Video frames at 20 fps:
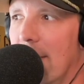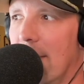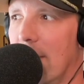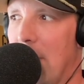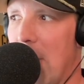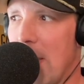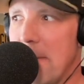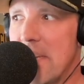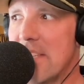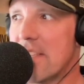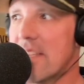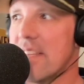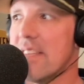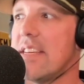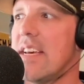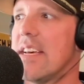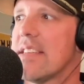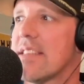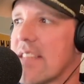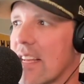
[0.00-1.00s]
maybe
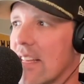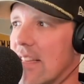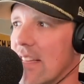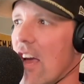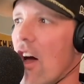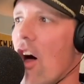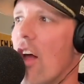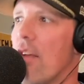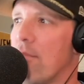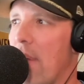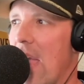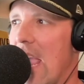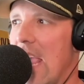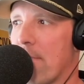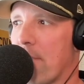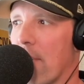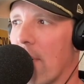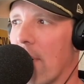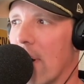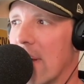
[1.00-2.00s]
statistically on
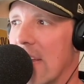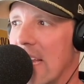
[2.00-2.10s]
paper,